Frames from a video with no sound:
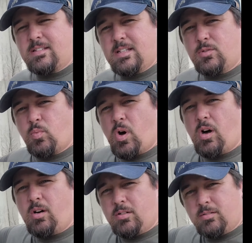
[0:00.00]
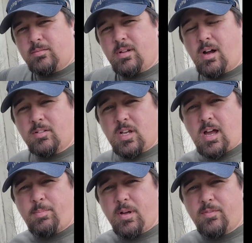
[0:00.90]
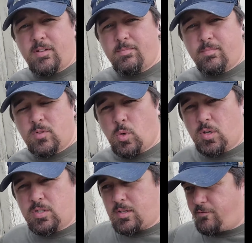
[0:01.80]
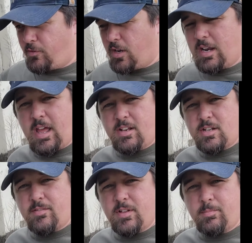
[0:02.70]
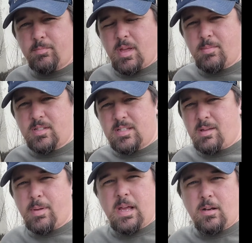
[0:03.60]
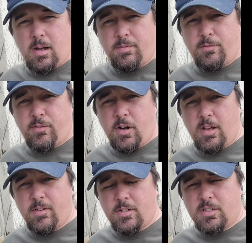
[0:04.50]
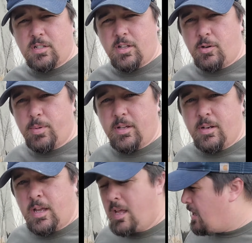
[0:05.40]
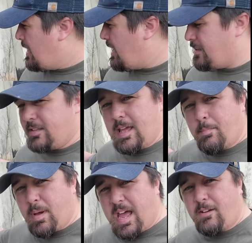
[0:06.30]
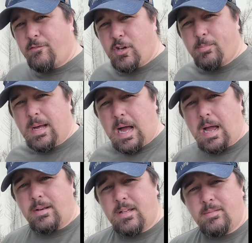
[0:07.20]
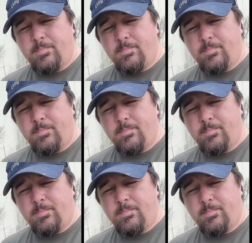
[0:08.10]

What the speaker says: this wall on top of it, towards the front edge of it, maybe set back off the front of it just a little bit, and then they backfill behind it,